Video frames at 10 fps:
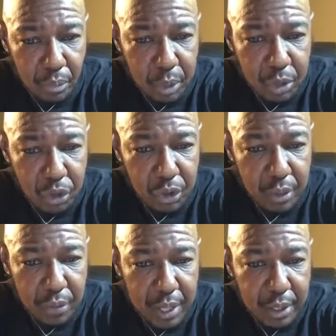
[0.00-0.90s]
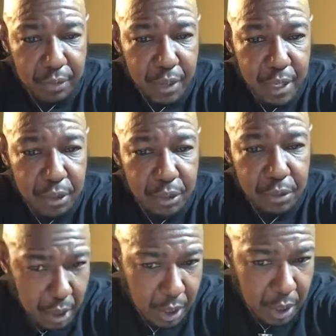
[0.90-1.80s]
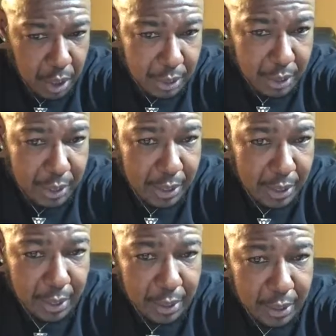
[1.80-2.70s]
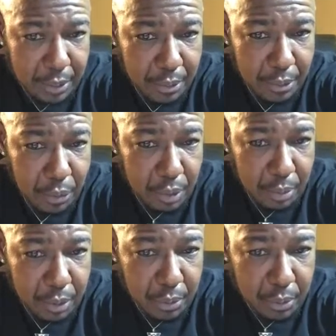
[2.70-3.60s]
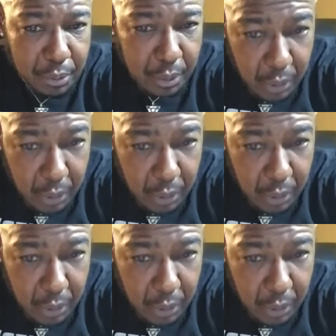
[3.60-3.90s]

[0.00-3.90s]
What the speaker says: Let me see if I can find you. God, I don't know what I'm doing.